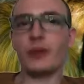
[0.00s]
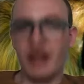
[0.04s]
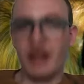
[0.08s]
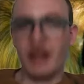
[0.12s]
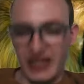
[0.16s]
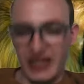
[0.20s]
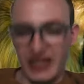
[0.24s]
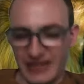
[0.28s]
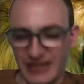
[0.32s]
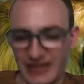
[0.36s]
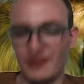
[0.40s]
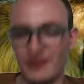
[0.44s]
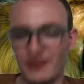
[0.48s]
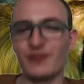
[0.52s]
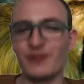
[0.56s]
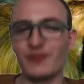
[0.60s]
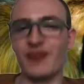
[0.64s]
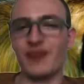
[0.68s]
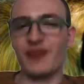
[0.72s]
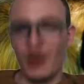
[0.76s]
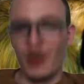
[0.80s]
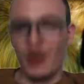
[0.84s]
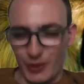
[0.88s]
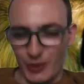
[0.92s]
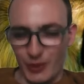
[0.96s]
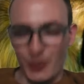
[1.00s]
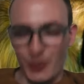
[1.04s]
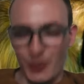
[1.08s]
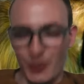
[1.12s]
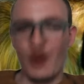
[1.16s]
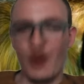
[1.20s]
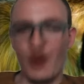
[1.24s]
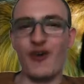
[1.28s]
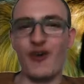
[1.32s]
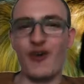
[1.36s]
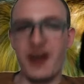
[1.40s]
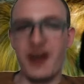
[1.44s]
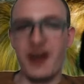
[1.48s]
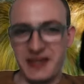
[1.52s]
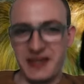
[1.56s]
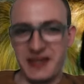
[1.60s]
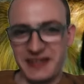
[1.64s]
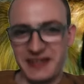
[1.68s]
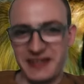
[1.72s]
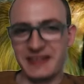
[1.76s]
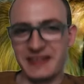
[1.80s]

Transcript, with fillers: are giving value, all right.